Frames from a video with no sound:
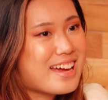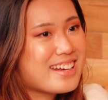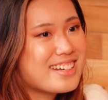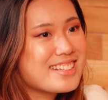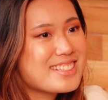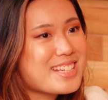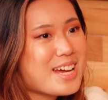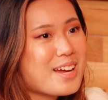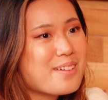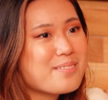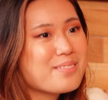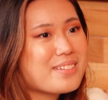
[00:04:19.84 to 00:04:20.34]
at the
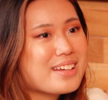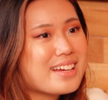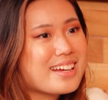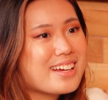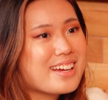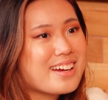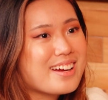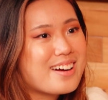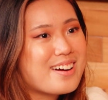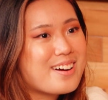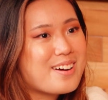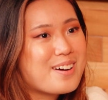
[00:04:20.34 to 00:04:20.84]
time,
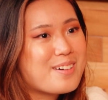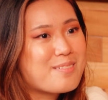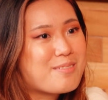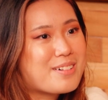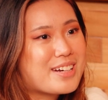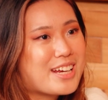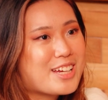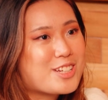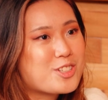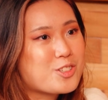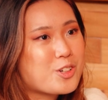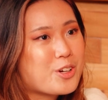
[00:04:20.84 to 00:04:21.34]
like when
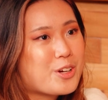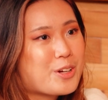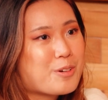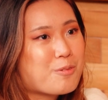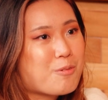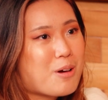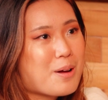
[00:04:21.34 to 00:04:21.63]
I joined,